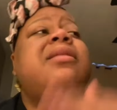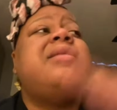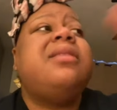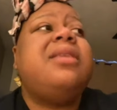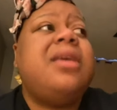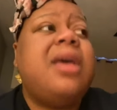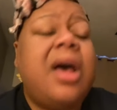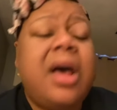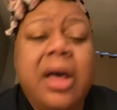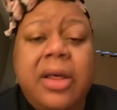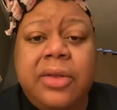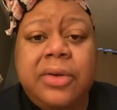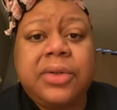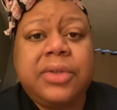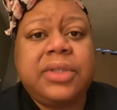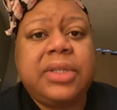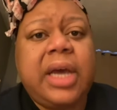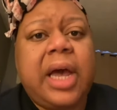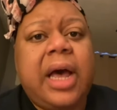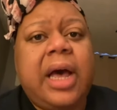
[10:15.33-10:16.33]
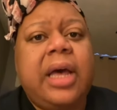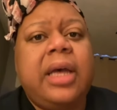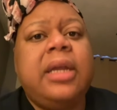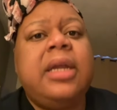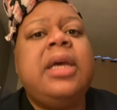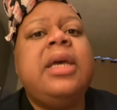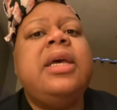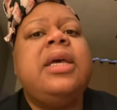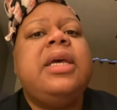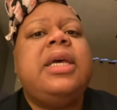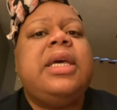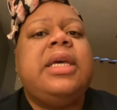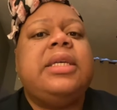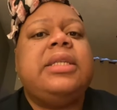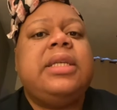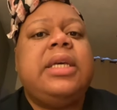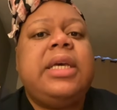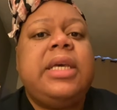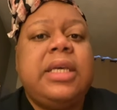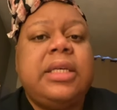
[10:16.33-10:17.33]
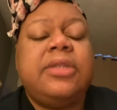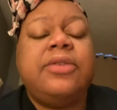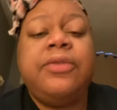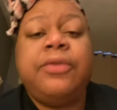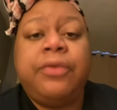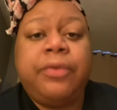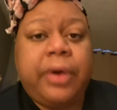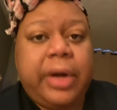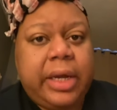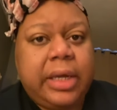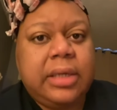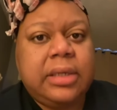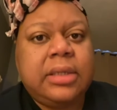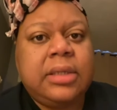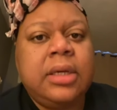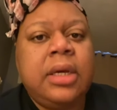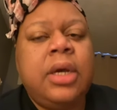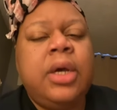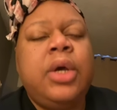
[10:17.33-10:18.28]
The other Scott is his friend